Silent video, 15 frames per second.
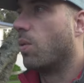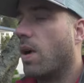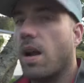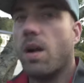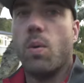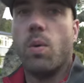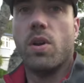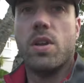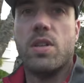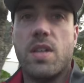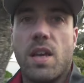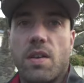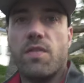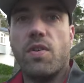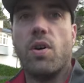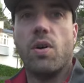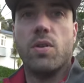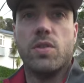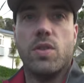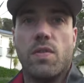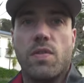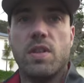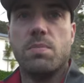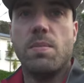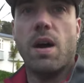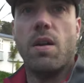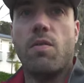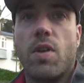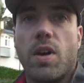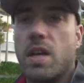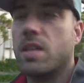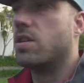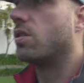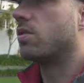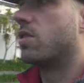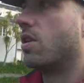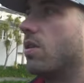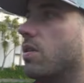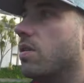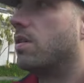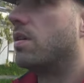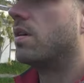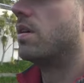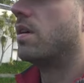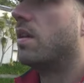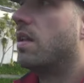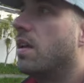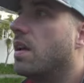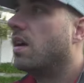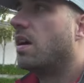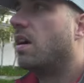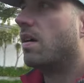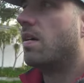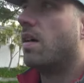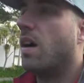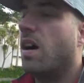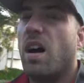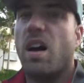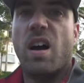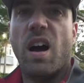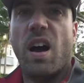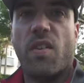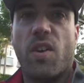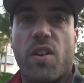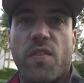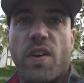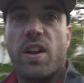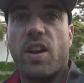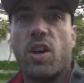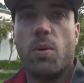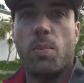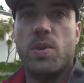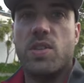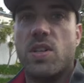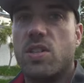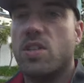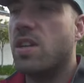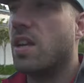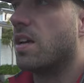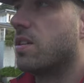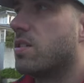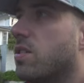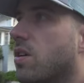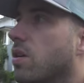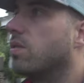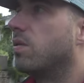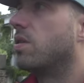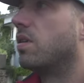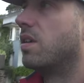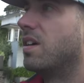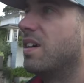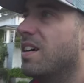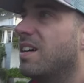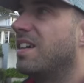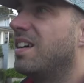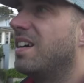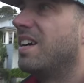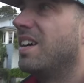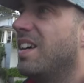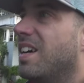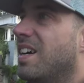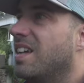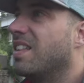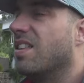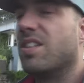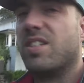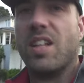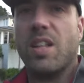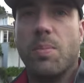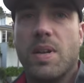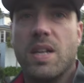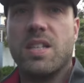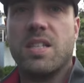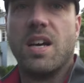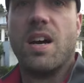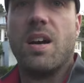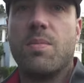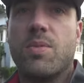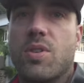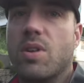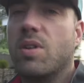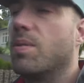where I want to take photos of this Mount Rangitoto. I've got to find a composition yet, so there's still a bit of time, so